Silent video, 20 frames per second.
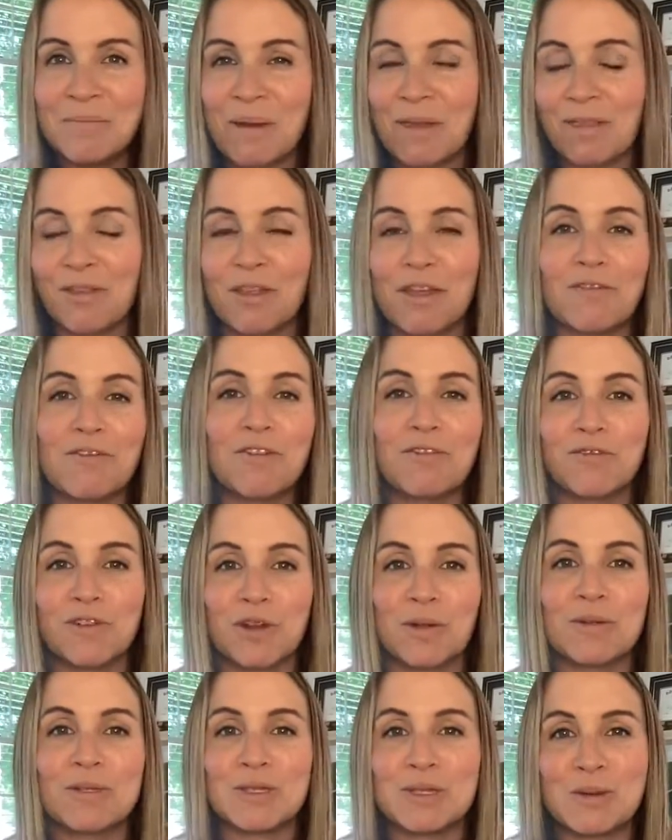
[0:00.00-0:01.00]
by the level of
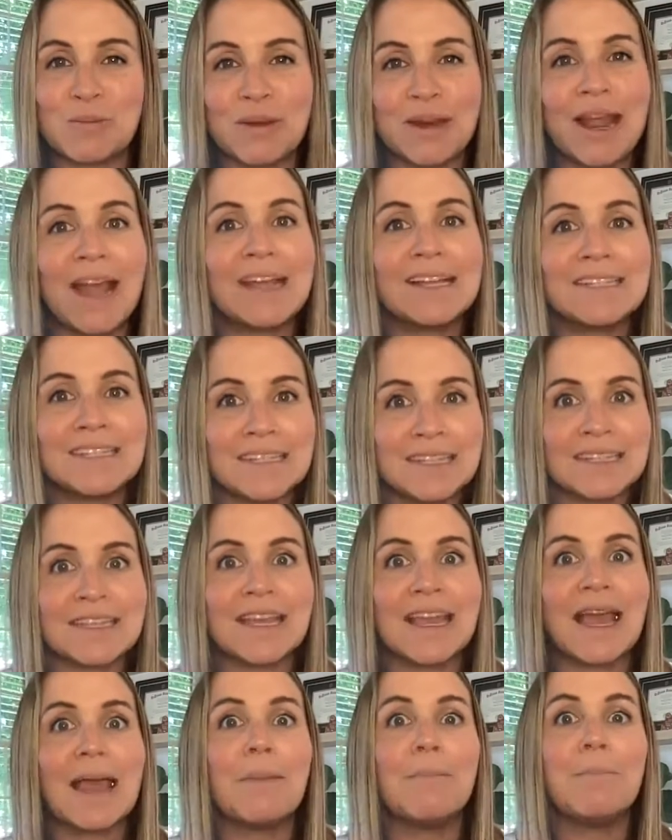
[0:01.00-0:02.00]
frequency but
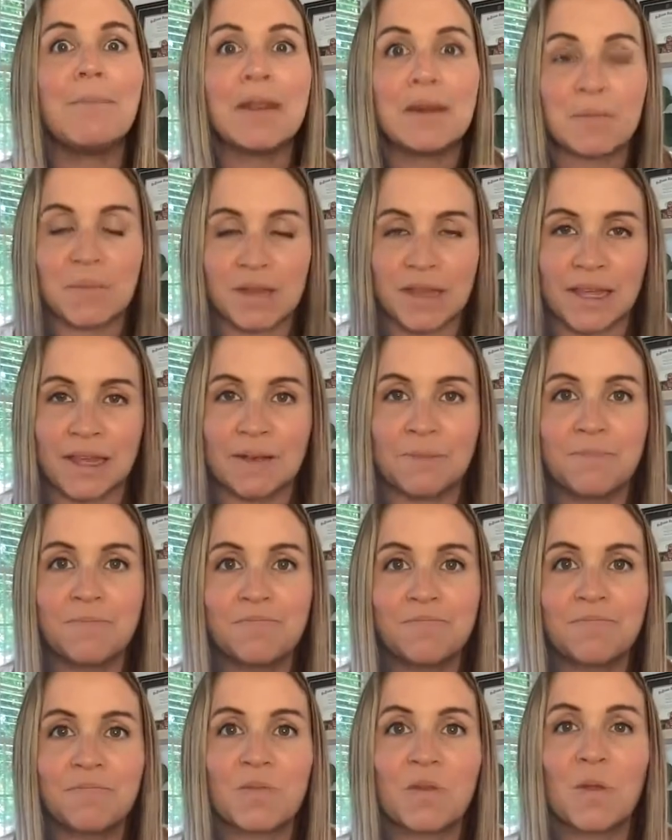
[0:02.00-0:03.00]
ideally minimally
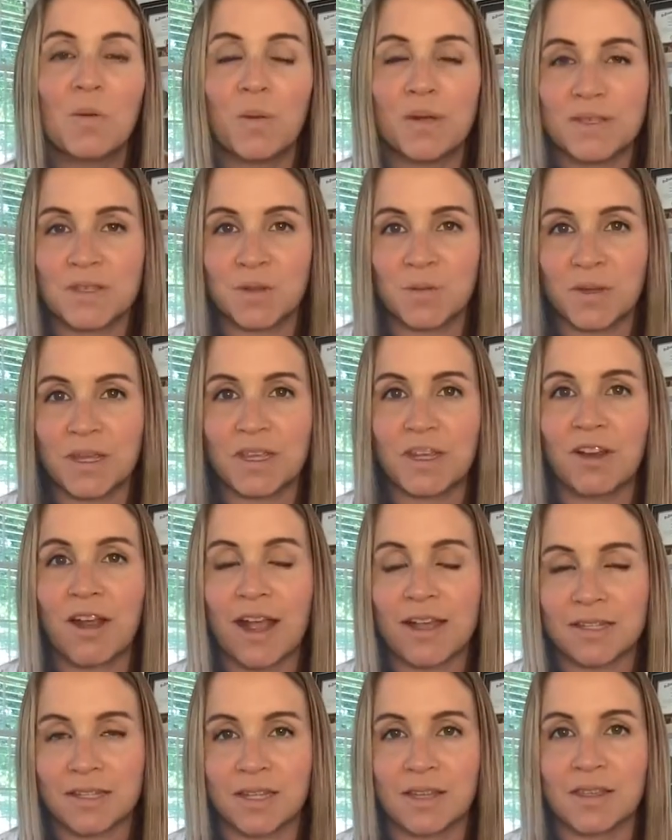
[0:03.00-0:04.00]
once a week you're
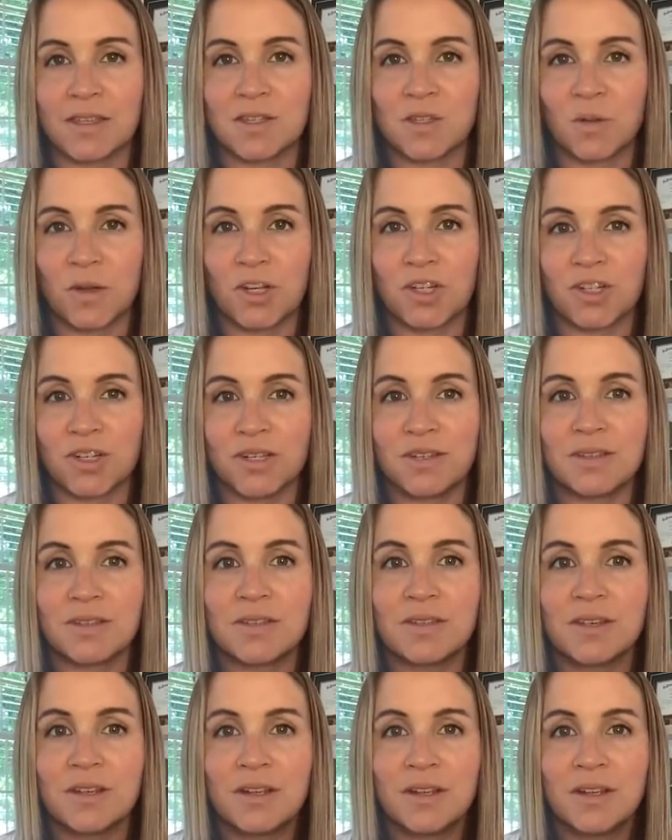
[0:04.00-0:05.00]
asking these
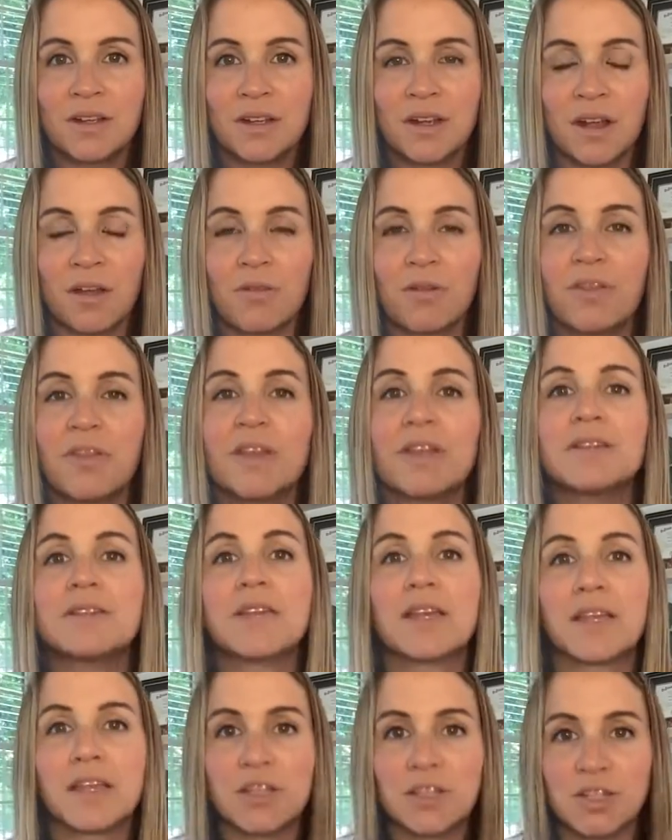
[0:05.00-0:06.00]
questions or the things
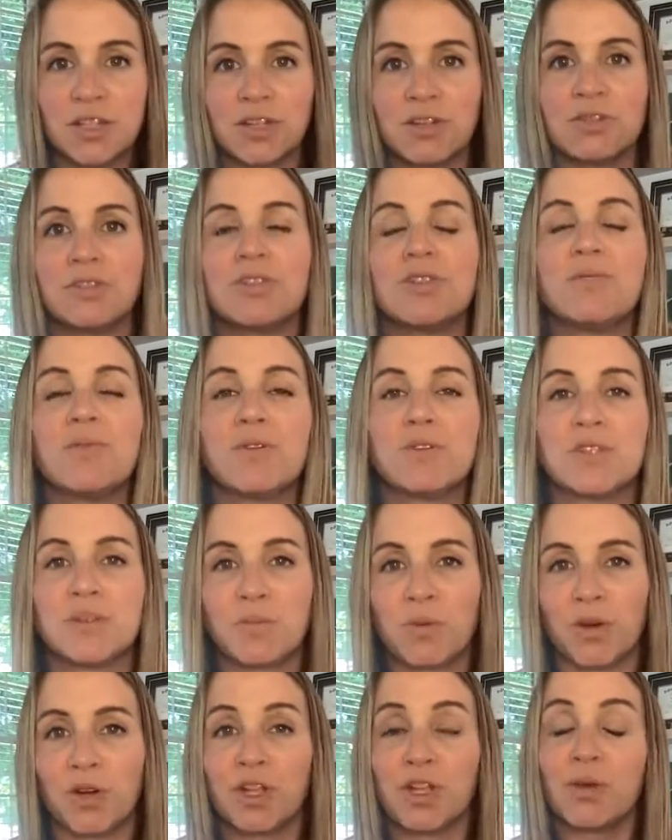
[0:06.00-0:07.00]
I can do to most
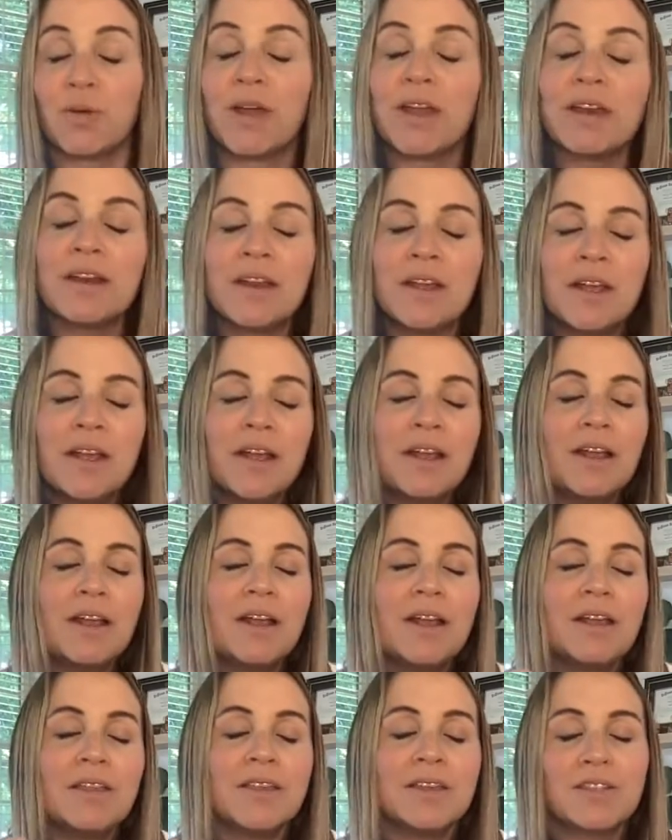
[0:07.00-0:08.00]
support you. And
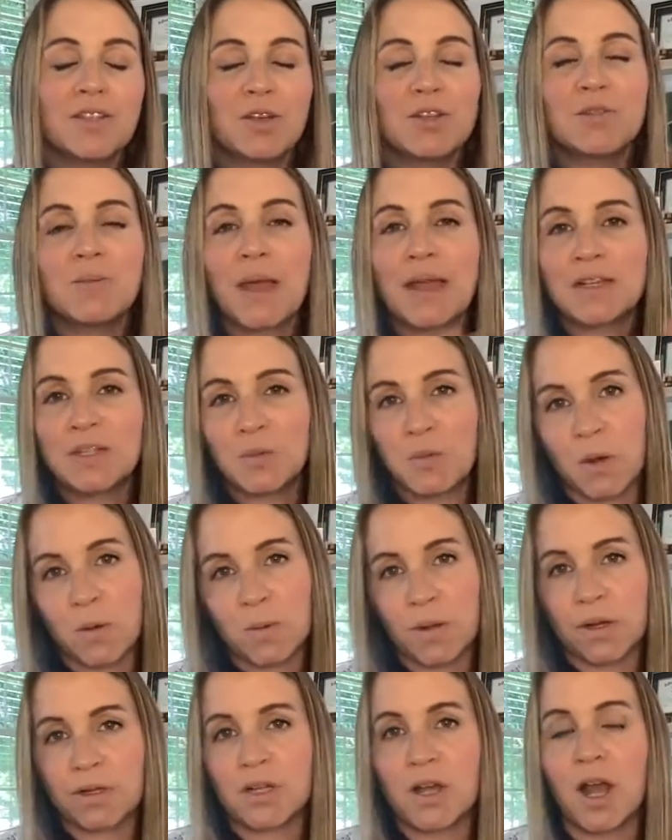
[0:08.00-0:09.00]
this goes back to what
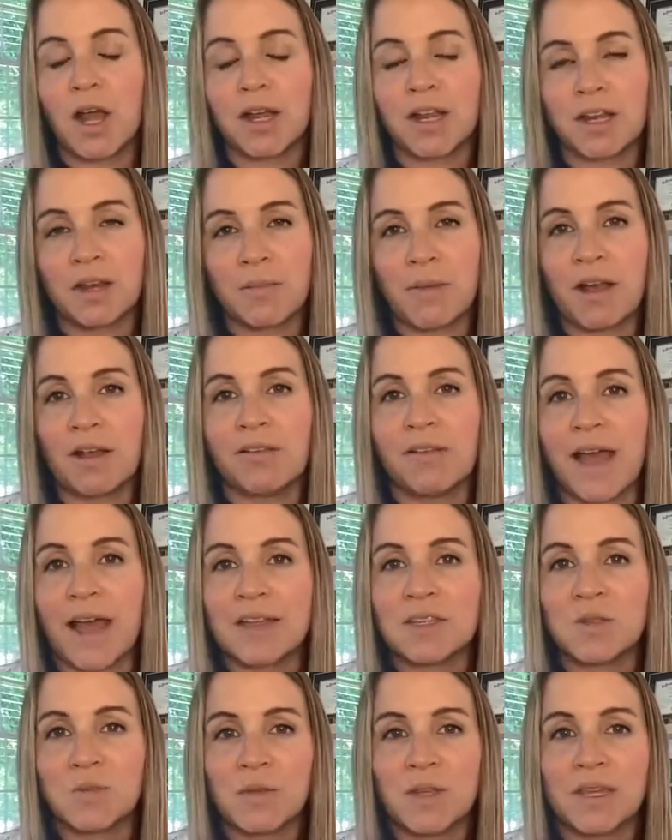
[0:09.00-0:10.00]
we were talking about
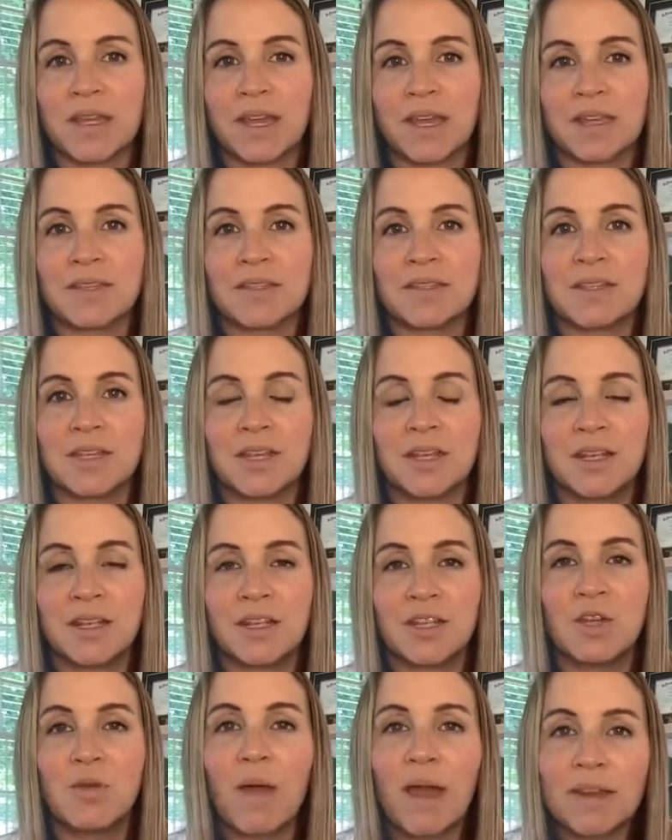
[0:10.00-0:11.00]
last week is
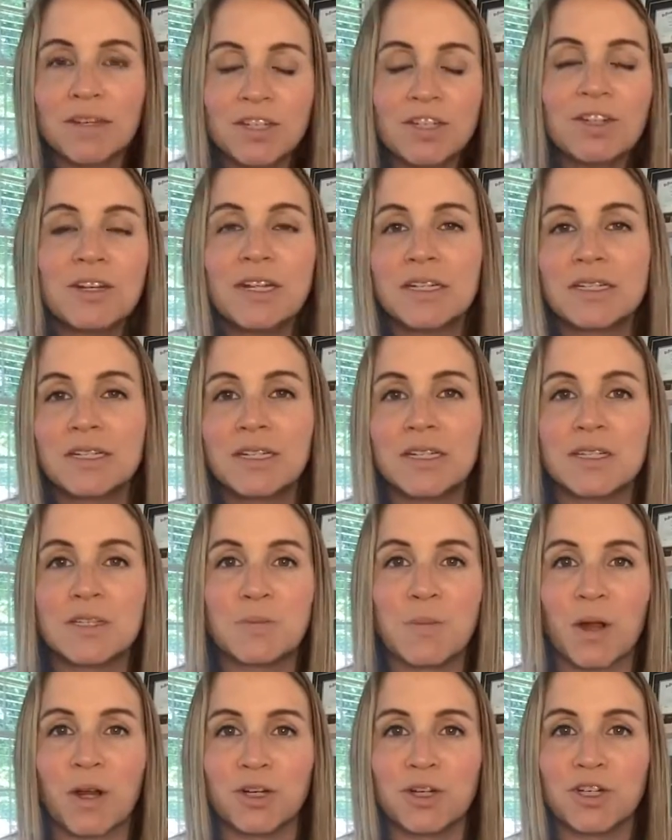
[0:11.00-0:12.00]
you entered into this
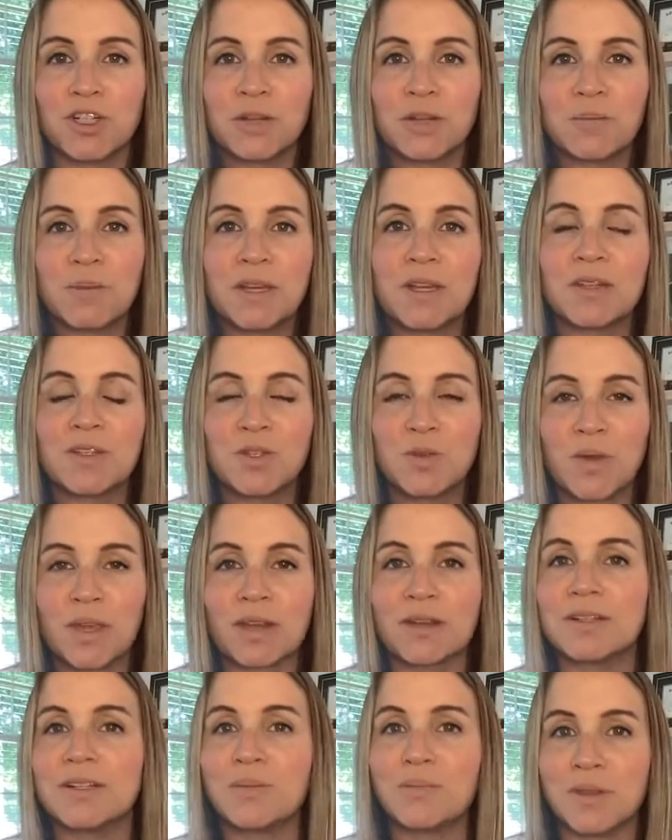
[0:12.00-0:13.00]
partnership because you
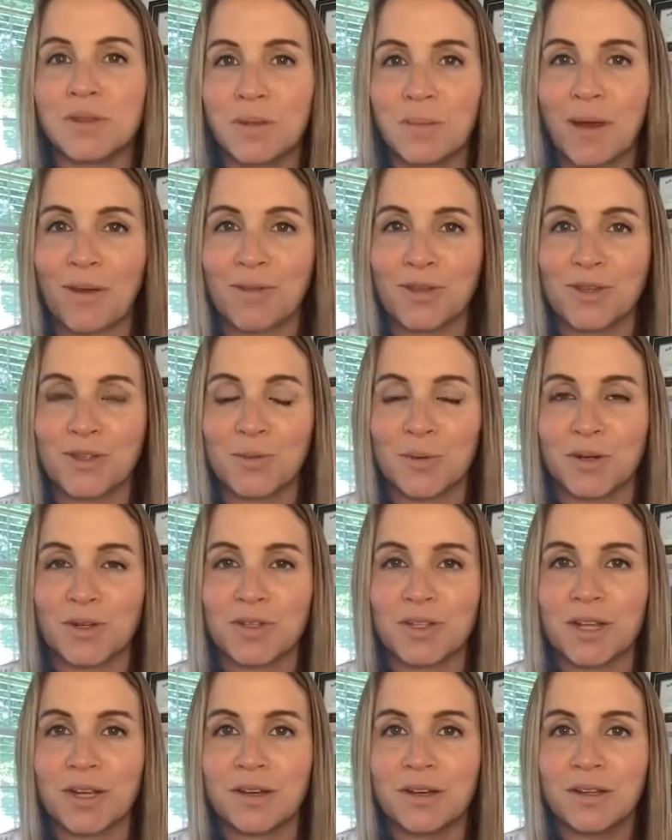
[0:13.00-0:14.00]
care deeply about this
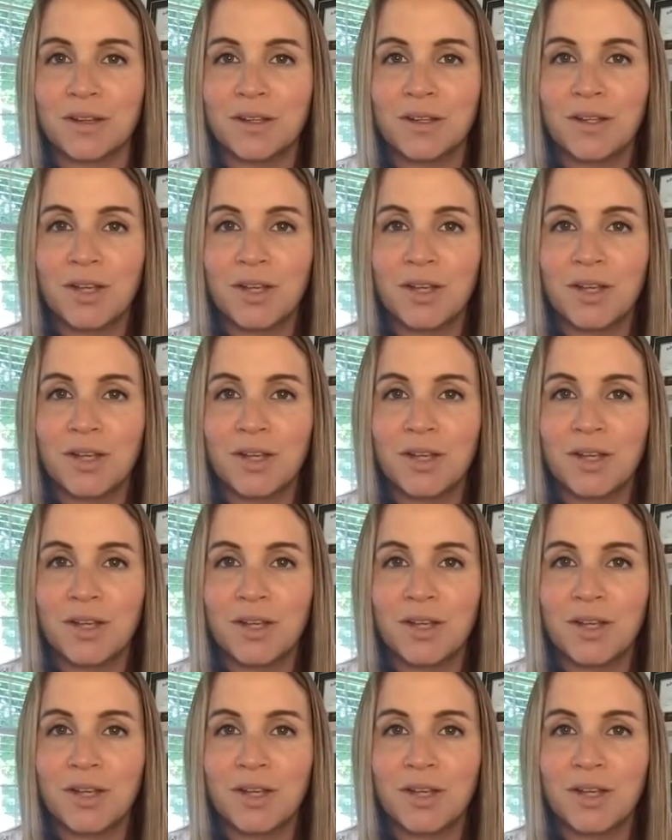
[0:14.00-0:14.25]
person.